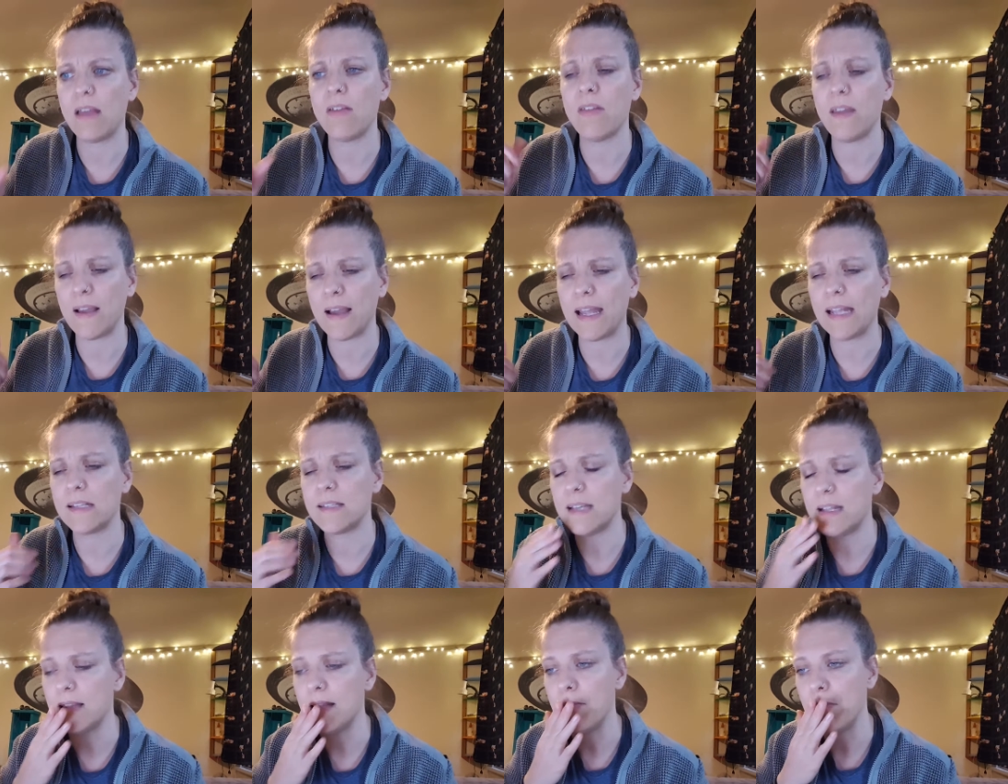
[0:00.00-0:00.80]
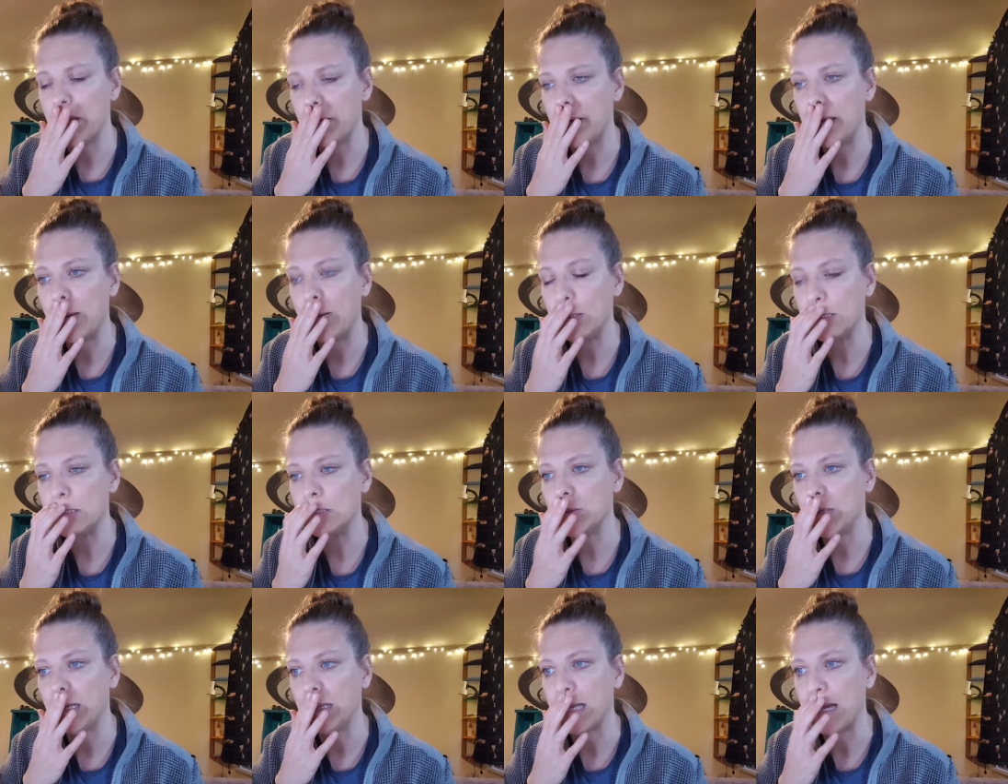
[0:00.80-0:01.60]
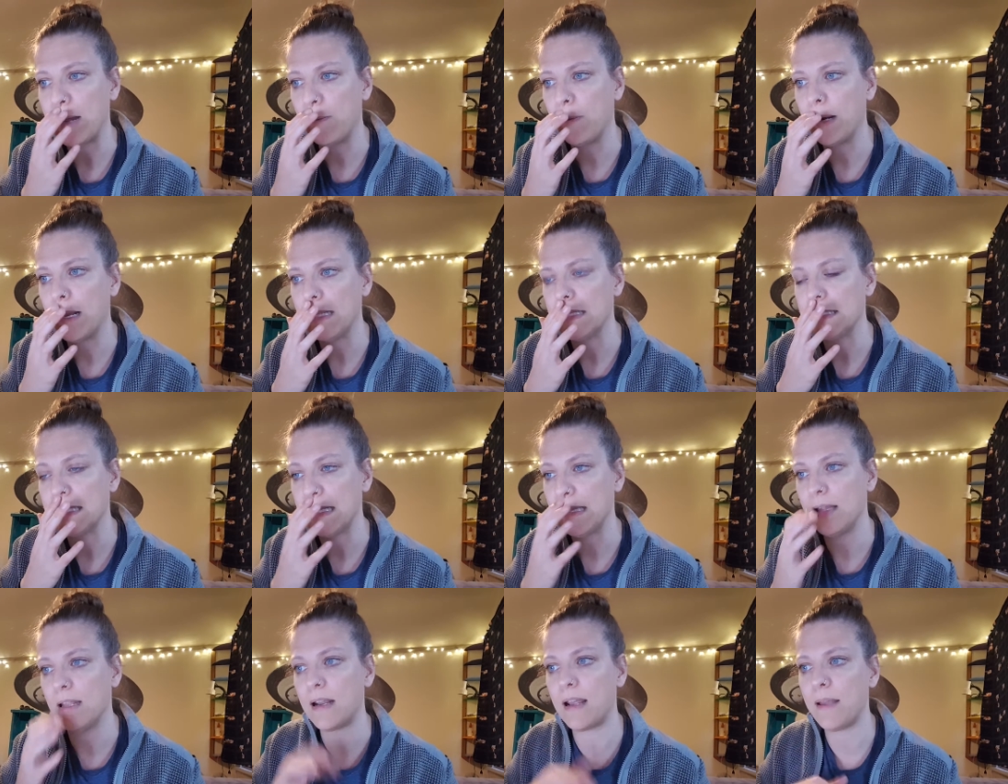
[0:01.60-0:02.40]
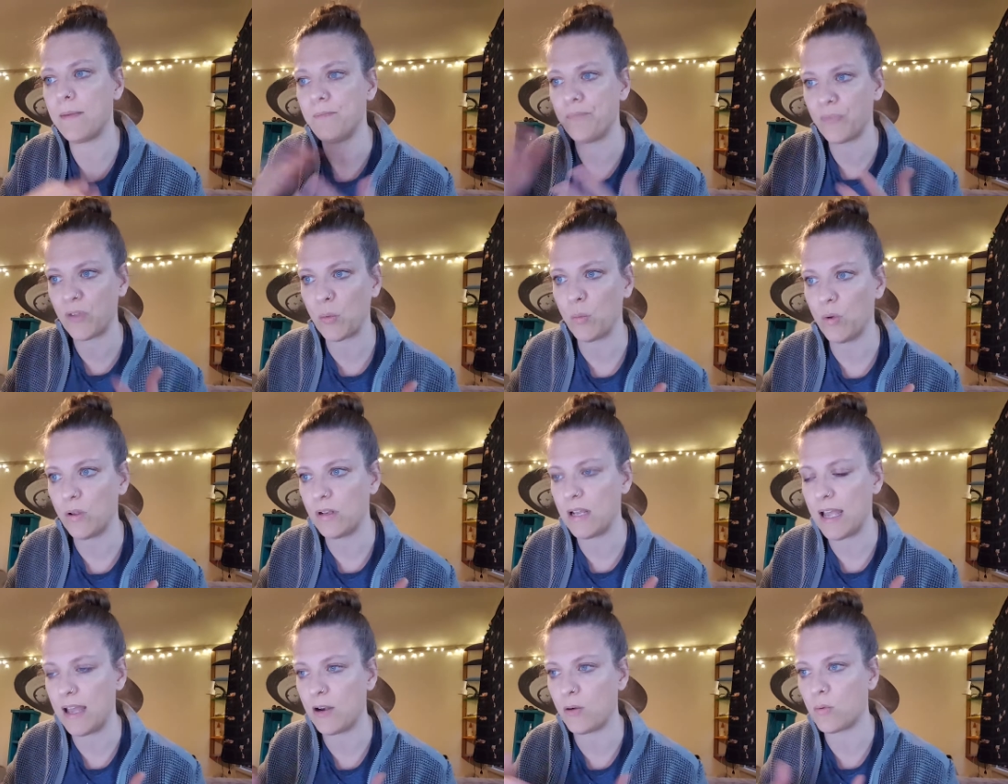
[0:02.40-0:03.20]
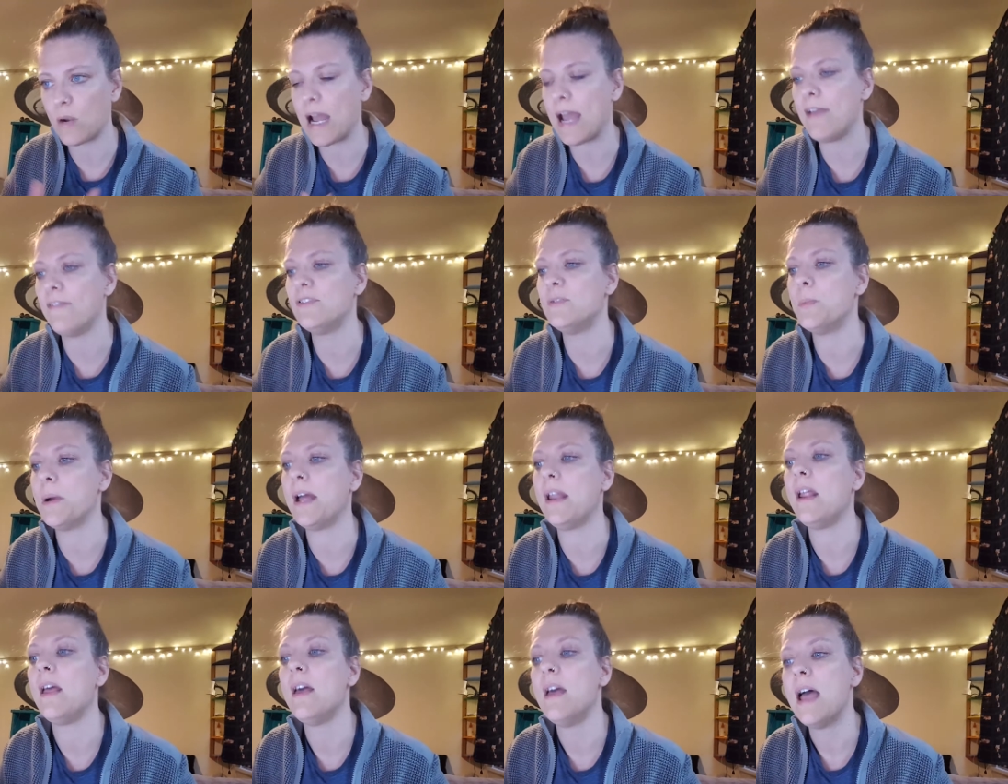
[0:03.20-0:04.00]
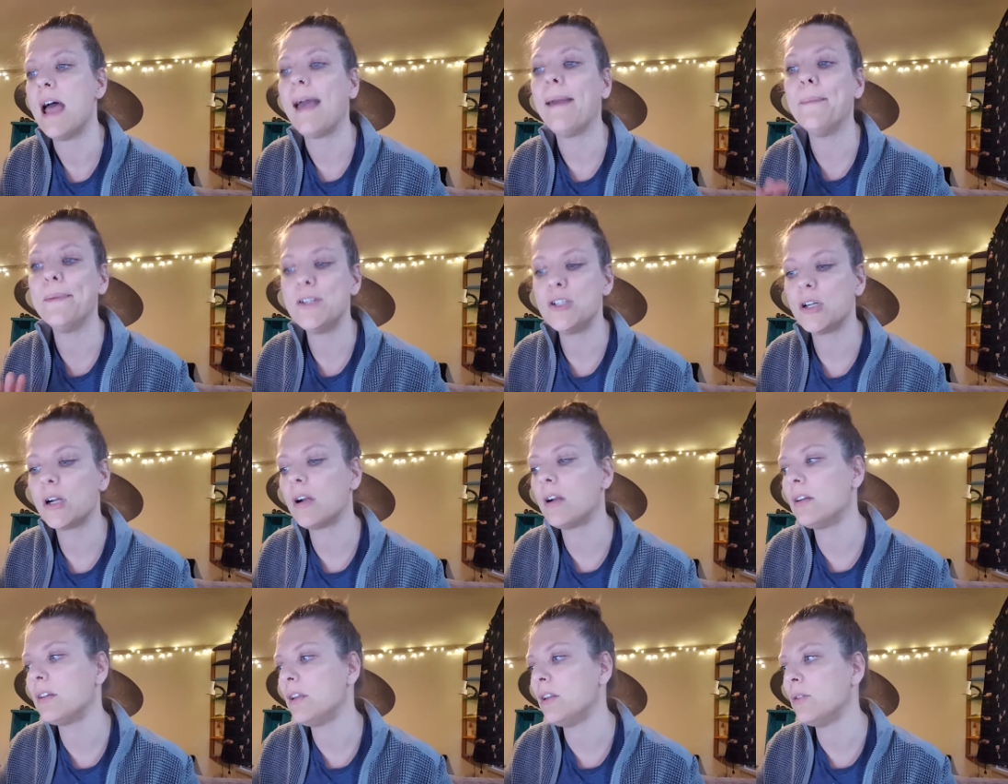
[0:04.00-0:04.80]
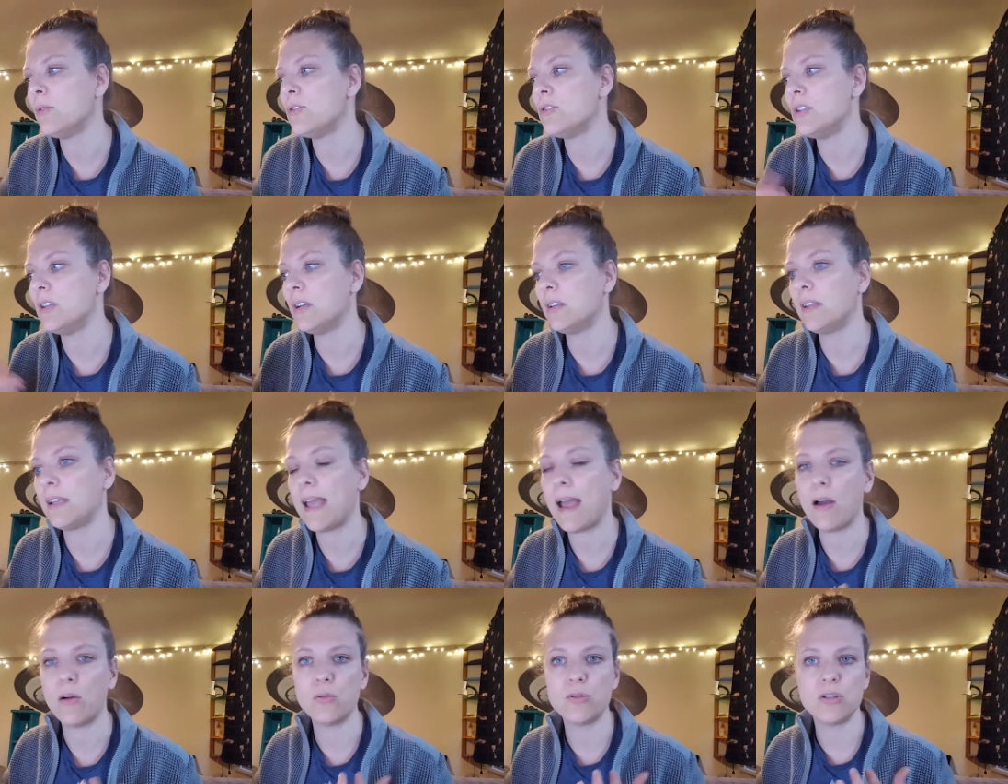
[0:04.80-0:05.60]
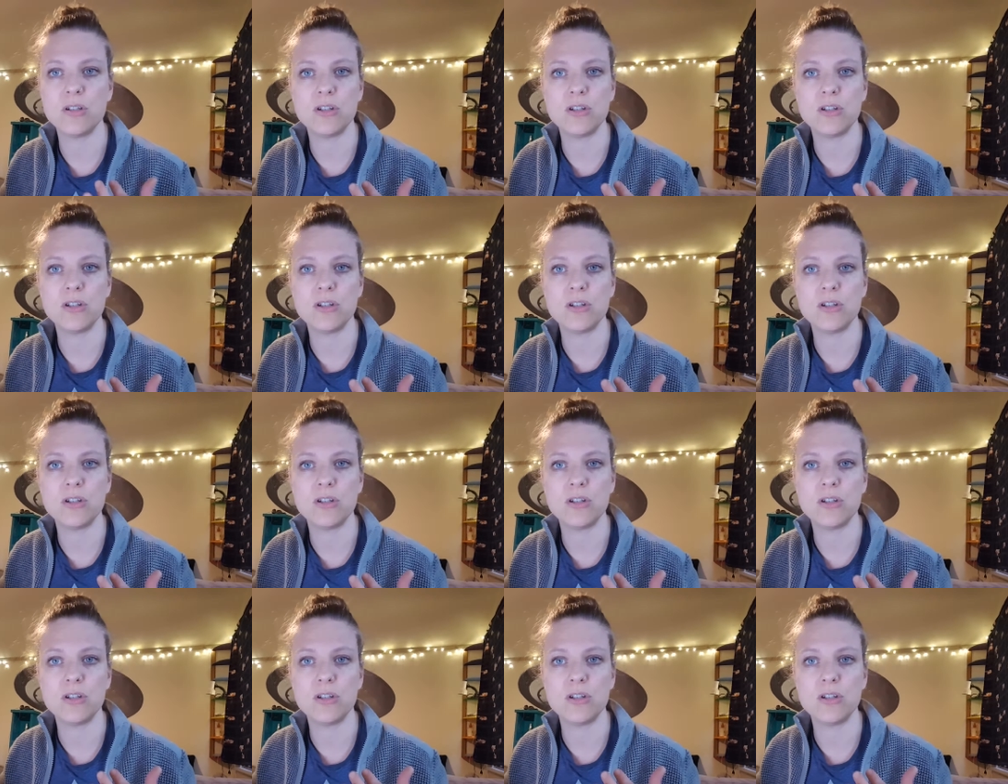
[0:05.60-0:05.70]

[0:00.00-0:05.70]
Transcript: I think I had said that maybe I was doing that when I said that I had arrived. But I would chart, is she on the couch?